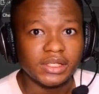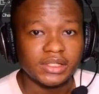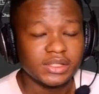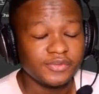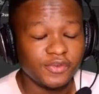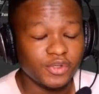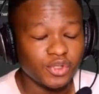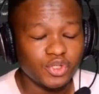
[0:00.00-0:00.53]

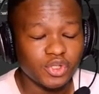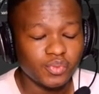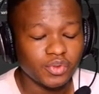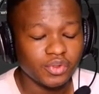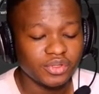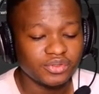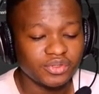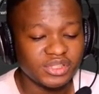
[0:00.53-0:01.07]
Photoshop will
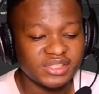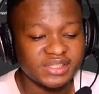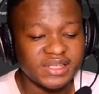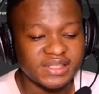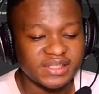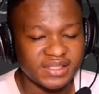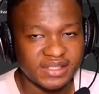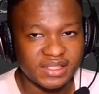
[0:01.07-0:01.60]
not treat it
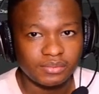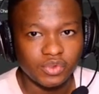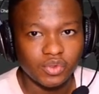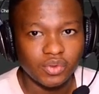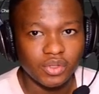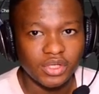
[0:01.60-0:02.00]
as the same logo,